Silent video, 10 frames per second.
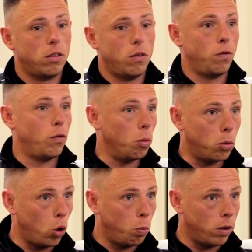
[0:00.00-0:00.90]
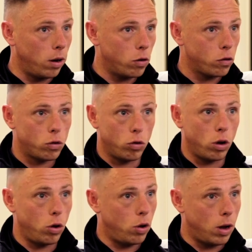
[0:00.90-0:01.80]
football players who
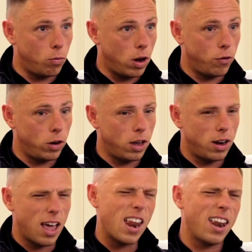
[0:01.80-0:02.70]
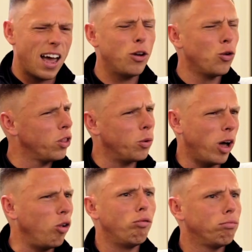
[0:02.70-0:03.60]
I'm refereeing, and I know they
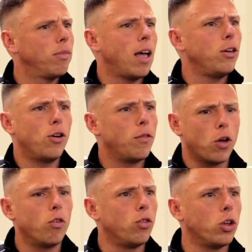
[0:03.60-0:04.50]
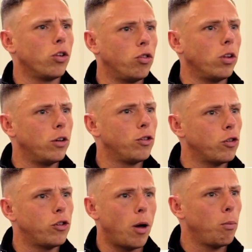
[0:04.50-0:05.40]
will. I've got a really good
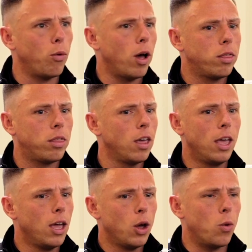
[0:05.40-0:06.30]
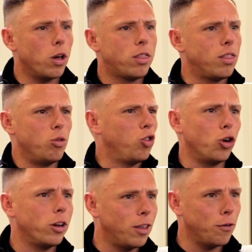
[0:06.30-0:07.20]
relationship with the
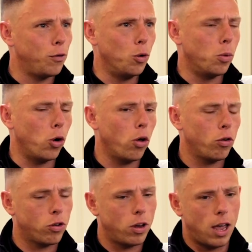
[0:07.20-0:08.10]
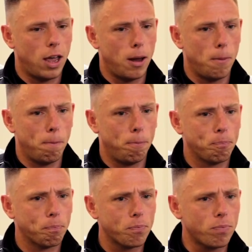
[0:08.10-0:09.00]
majority of footballers,
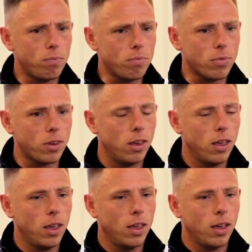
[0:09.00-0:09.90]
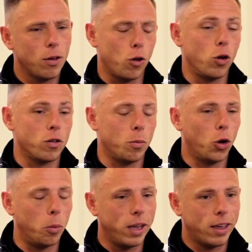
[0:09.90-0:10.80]
as long as I'm
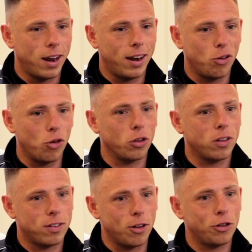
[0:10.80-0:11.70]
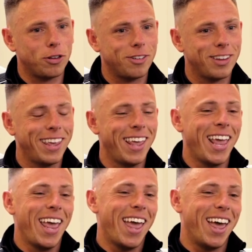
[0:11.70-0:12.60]
not making any wrong decisions.
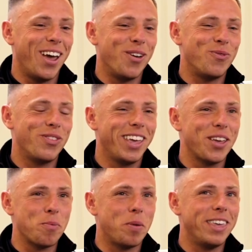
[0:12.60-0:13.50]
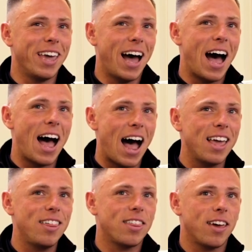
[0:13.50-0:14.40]
But yeah,
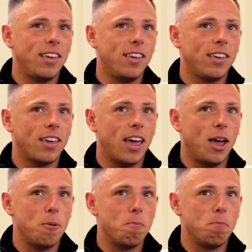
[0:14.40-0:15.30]
I think I